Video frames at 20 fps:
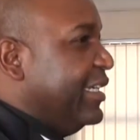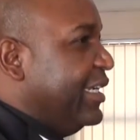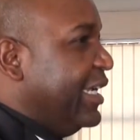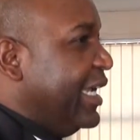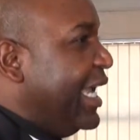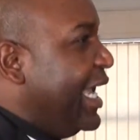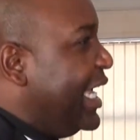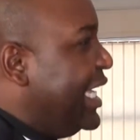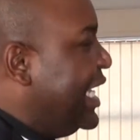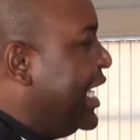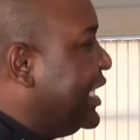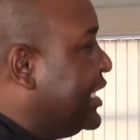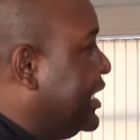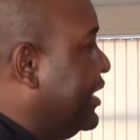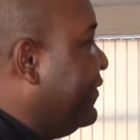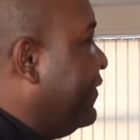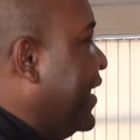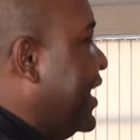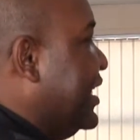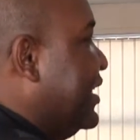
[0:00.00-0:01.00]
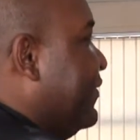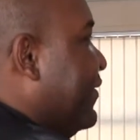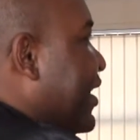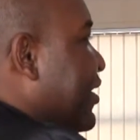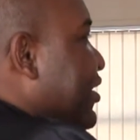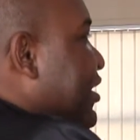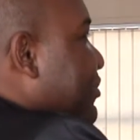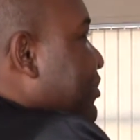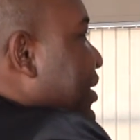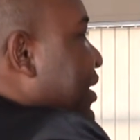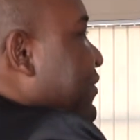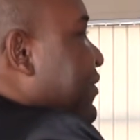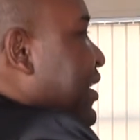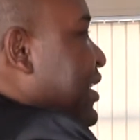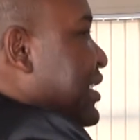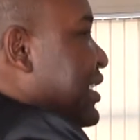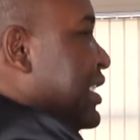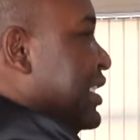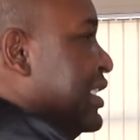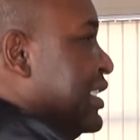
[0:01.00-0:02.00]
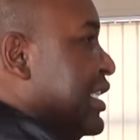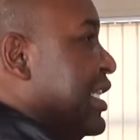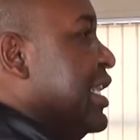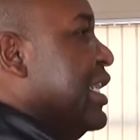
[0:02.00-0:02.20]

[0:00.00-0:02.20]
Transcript: A has defined violent behavior as this.